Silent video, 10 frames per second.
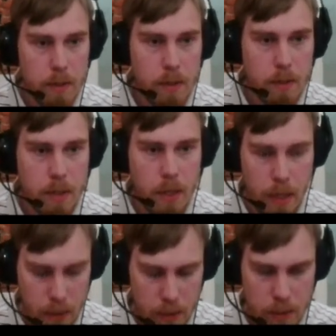the
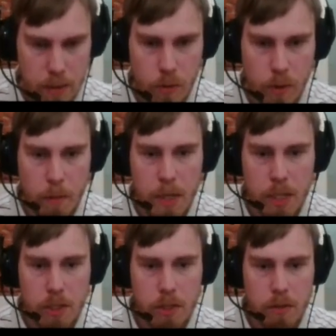knight isn't doing
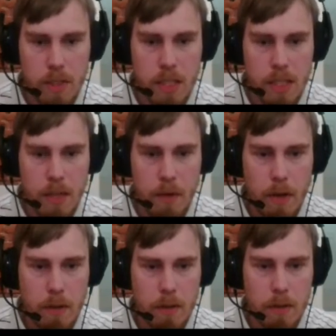much on c7.
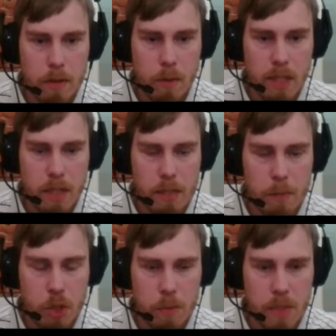So white tries
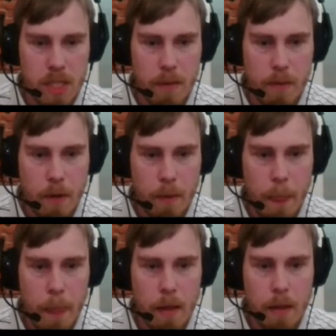bishop c7,
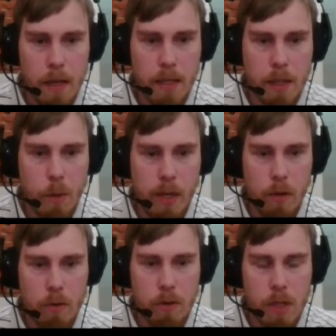and the queen
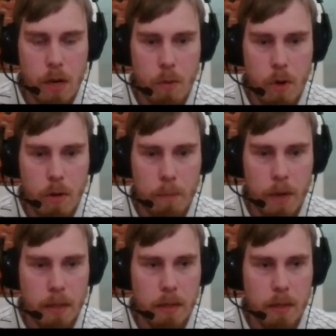looks awkward,
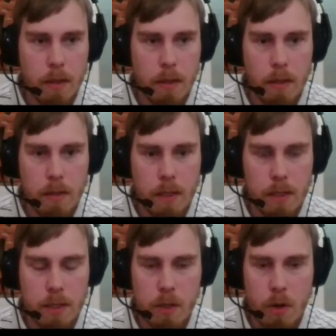but
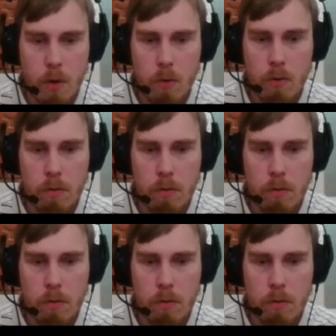there's no